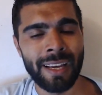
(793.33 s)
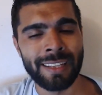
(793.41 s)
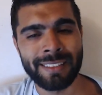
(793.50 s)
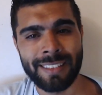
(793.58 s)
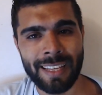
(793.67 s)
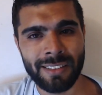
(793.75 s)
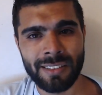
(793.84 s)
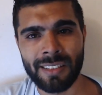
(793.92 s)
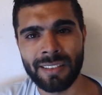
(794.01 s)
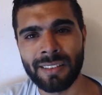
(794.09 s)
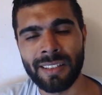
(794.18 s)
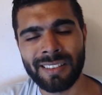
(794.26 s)
It sends us
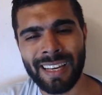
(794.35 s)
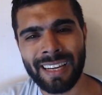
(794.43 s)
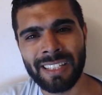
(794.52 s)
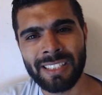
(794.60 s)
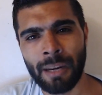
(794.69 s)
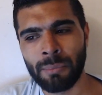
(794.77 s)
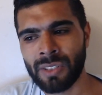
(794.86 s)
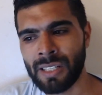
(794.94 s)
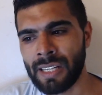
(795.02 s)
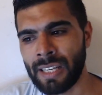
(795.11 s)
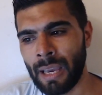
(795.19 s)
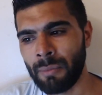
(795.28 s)
into the second Champions
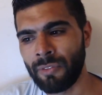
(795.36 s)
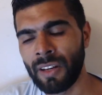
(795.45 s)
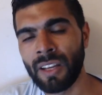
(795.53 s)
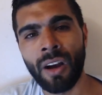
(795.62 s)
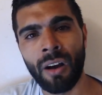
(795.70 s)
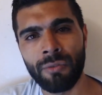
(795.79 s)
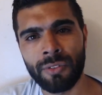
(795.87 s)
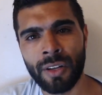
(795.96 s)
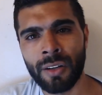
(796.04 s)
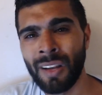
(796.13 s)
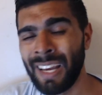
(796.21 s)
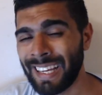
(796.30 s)
League game feeling confident.